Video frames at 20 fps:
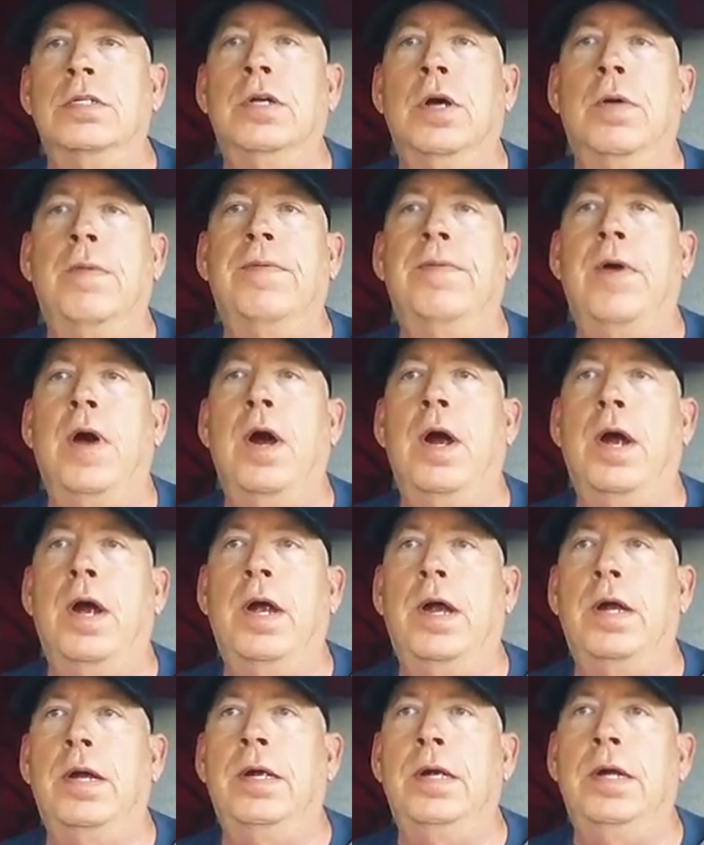so
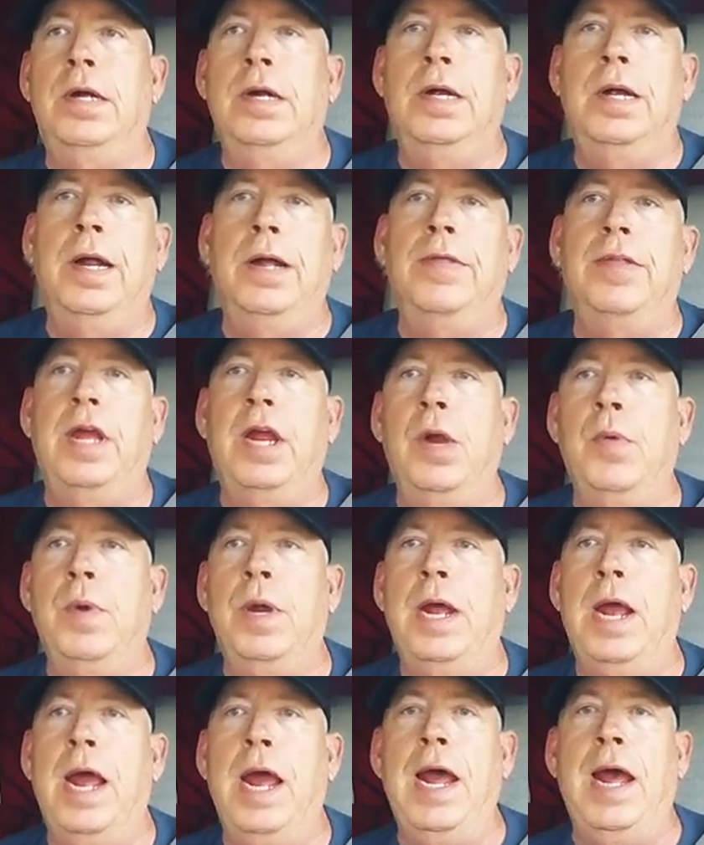far. I think
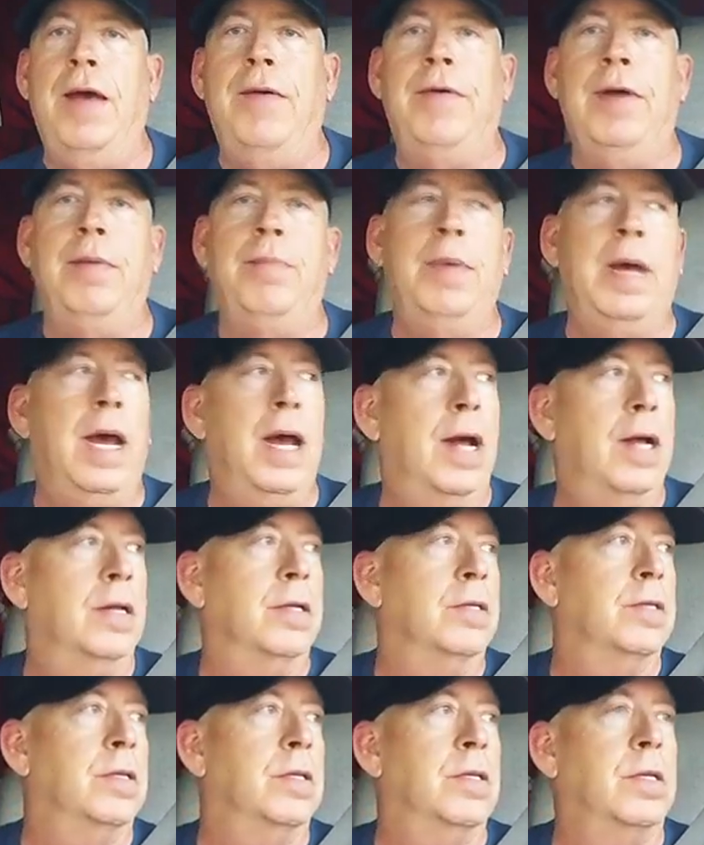we have about,
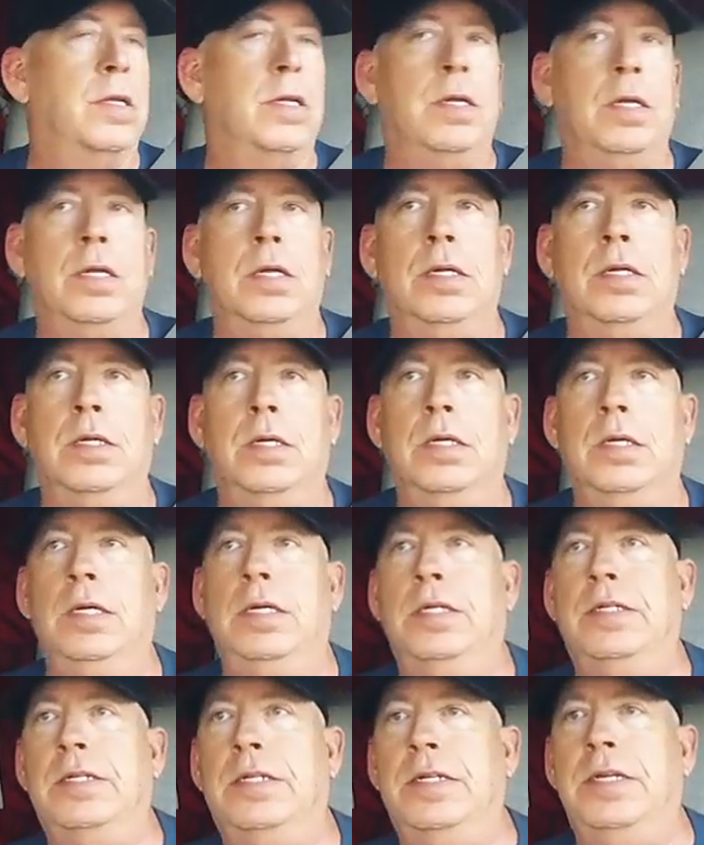
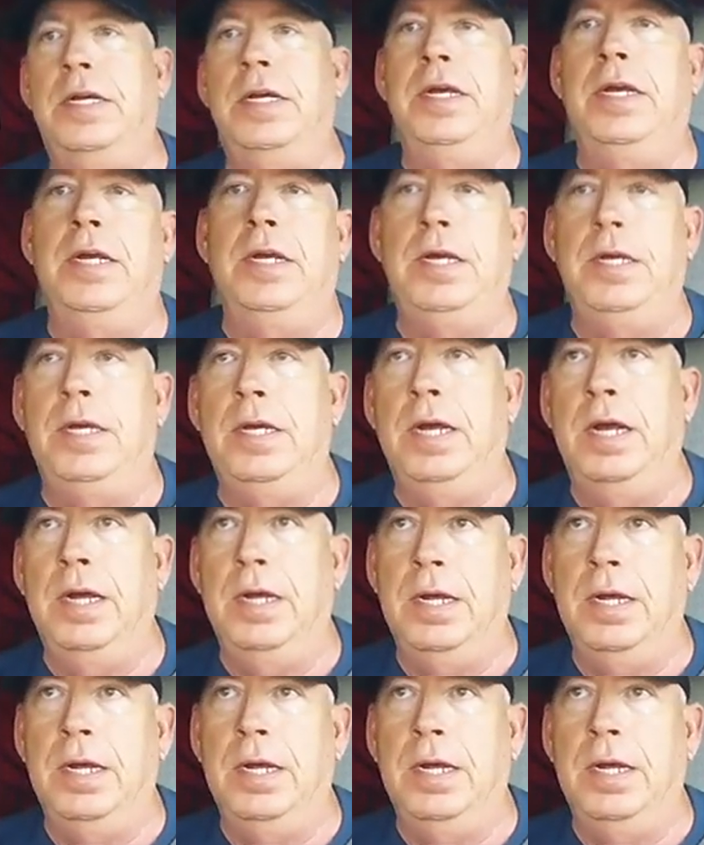let's see,